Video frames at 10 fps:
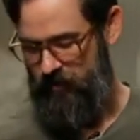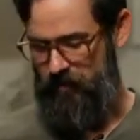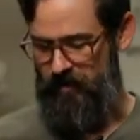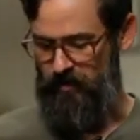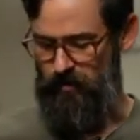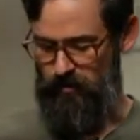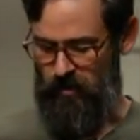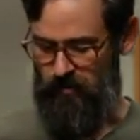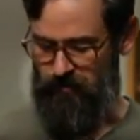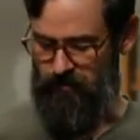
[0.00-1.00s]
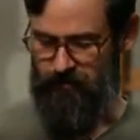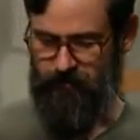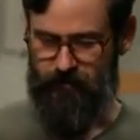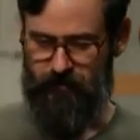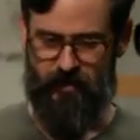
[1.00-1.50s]
about a new color.
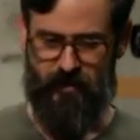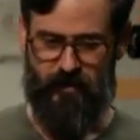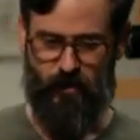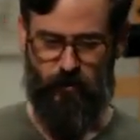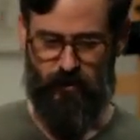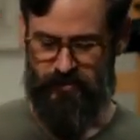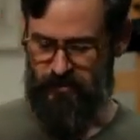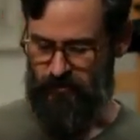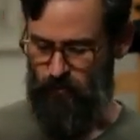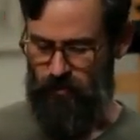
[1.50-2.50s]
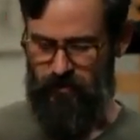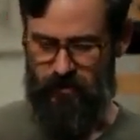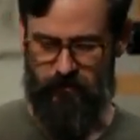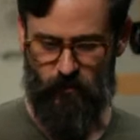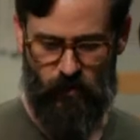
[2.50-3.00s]
And cobalt teal is one that
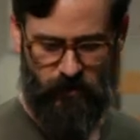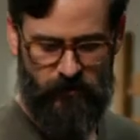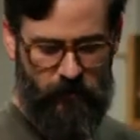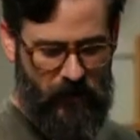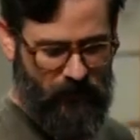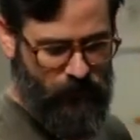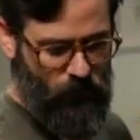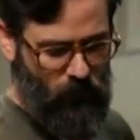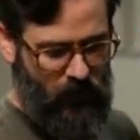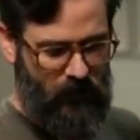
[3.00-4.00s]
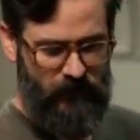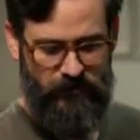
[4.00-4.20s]
I've been wanting to buy for a while